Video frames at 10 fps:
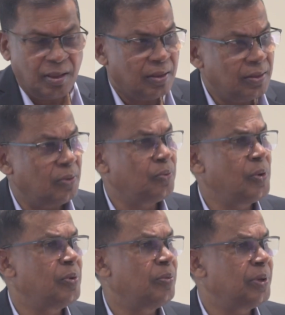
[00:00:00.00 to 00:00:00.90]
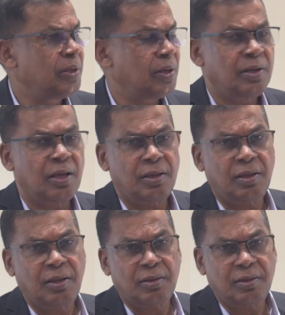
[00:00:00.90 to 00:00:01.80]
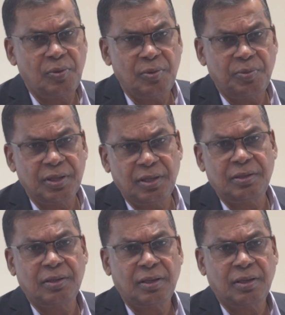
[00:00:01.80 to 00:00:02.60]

then we will bring it, they will bring it